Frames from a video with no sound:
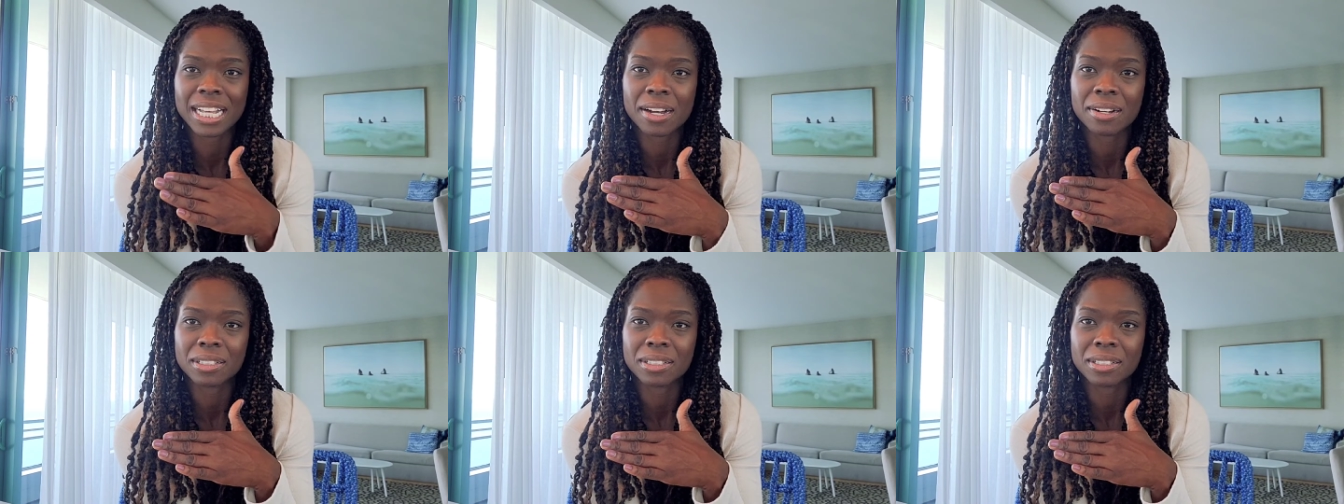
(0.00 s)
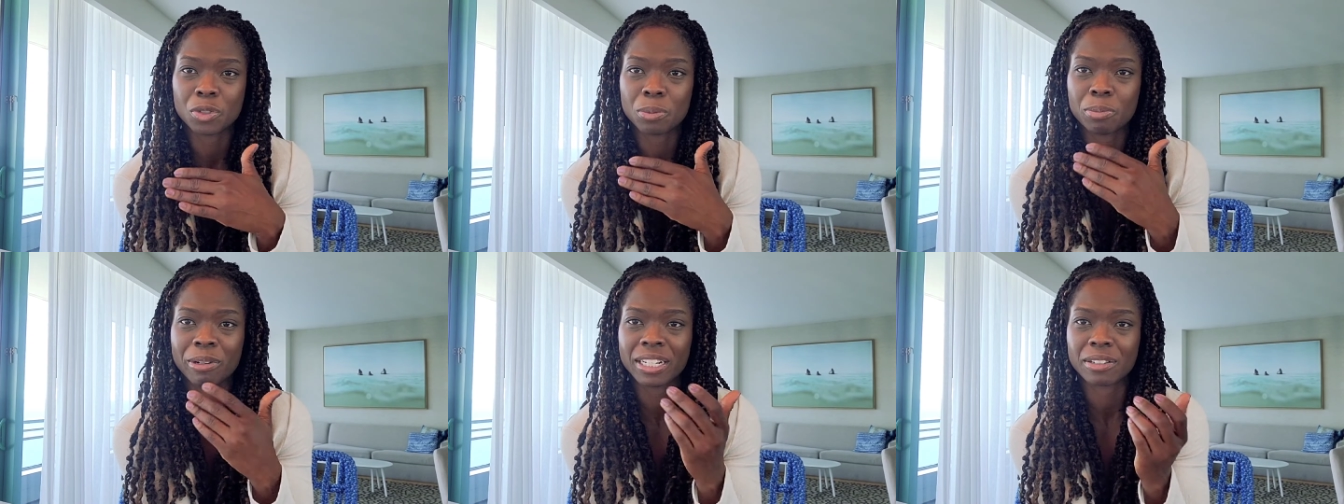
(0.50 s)
out that you
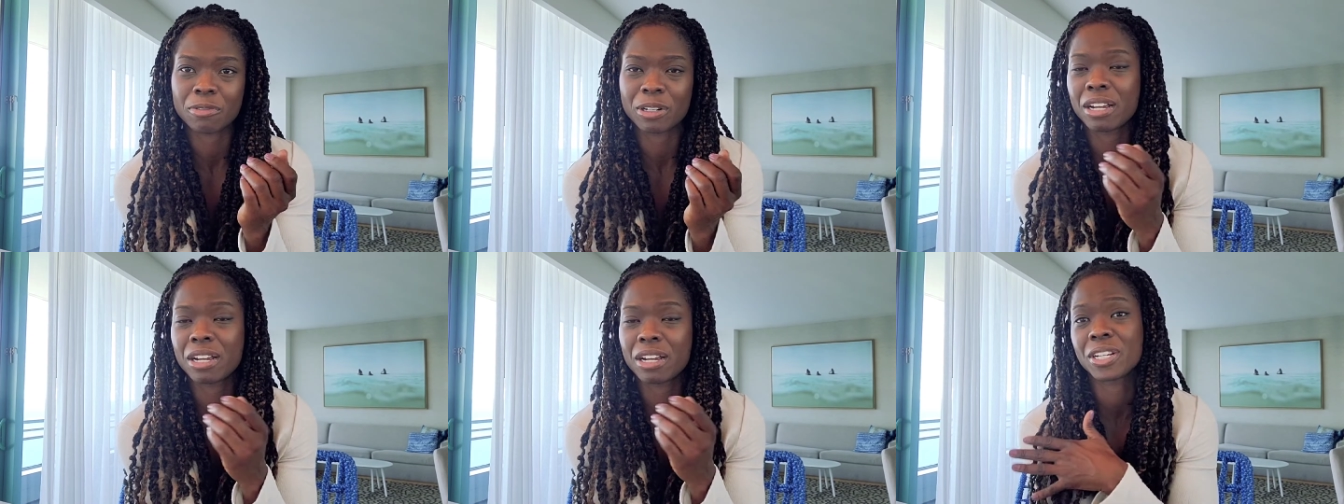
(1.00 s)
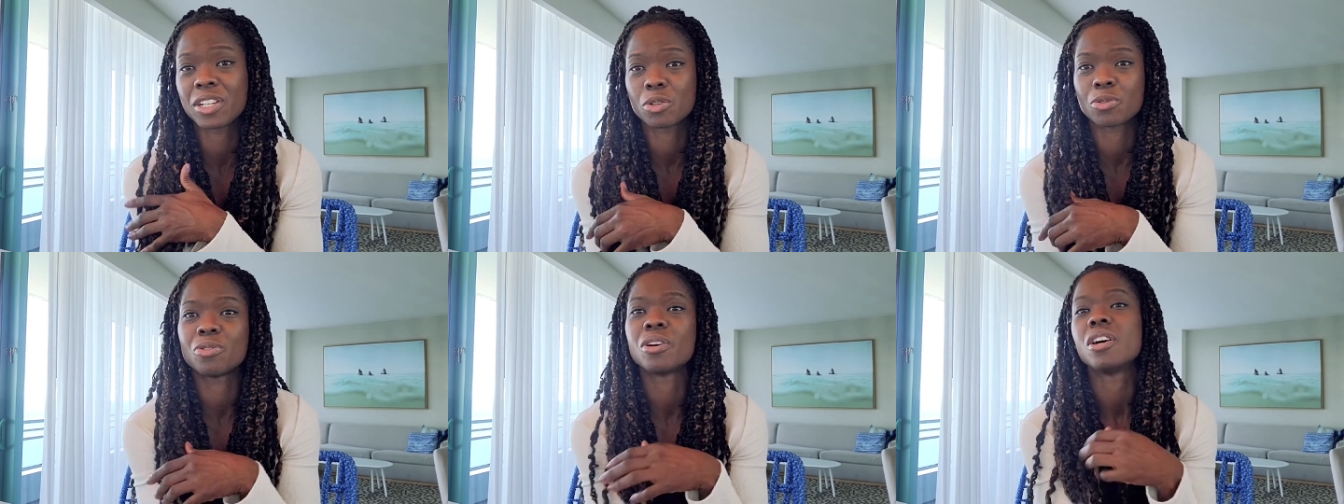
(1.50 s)
bring whatever you need
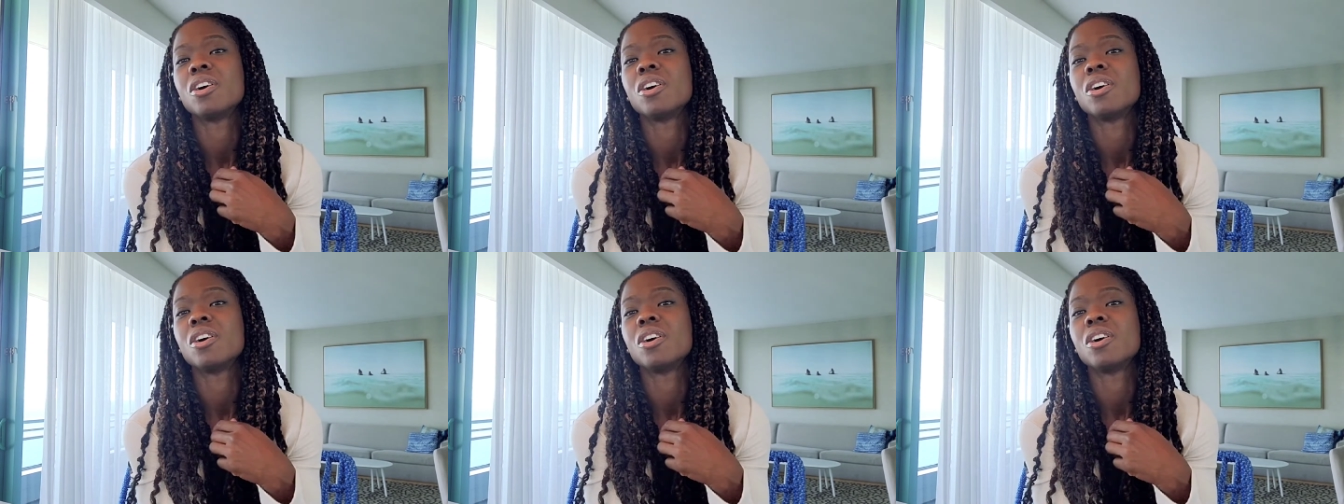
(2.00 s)
to